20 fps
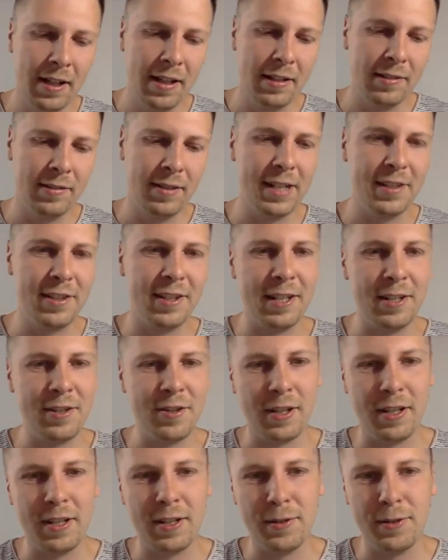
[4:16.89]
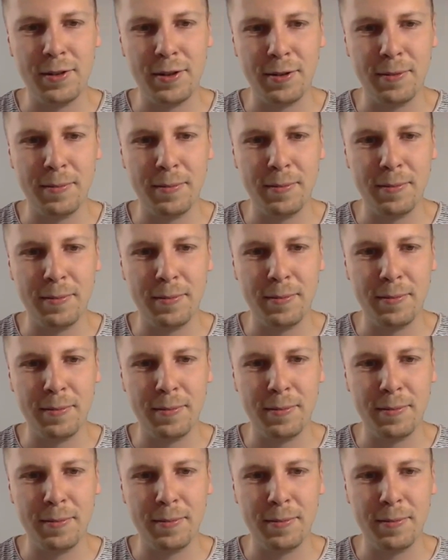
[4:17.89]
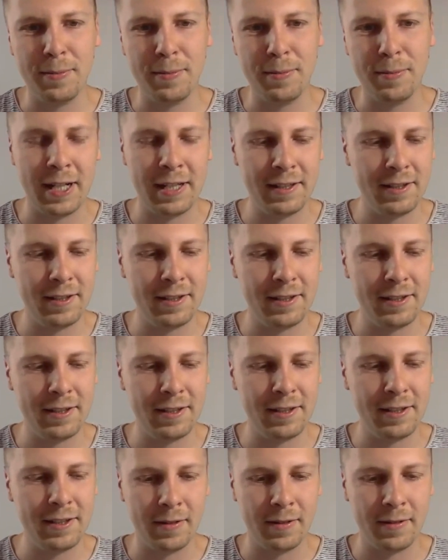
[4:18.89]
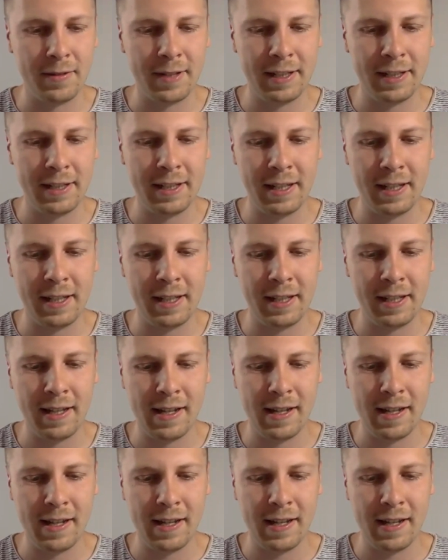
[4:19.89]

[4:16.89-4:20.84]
researching YouTube, and in 1 month I was already